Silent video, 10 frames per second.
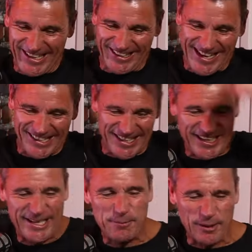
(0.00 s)
Kanye.
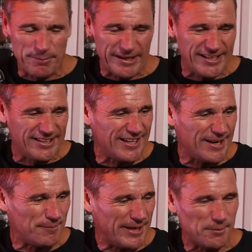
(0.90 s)
He will be.
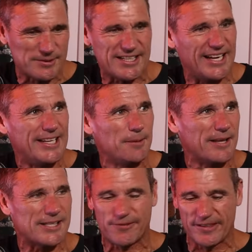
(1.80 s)
Um, he will stay in here with
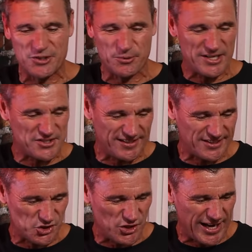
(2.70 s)
us for the duration of
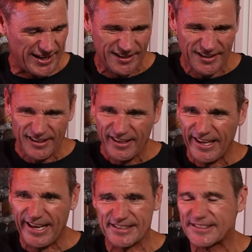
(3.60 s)
this chat.
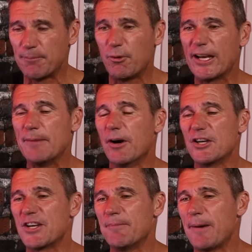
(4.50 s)
At some point, he
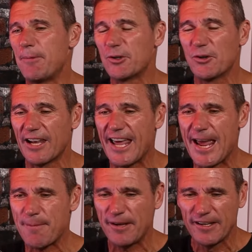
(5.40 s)
might jump up on your
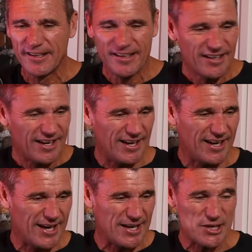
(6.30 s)
lap.
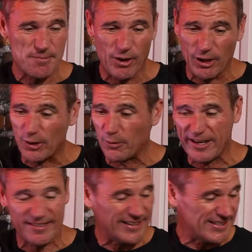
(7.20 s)
Uh, you might look around
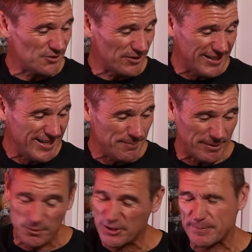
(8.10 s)
and think he's not in here, but
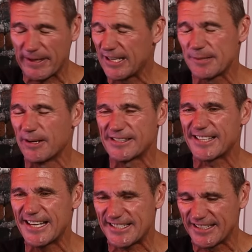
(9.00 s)
he'll just be under my
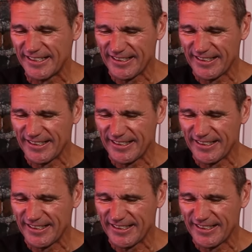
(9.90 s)
seat.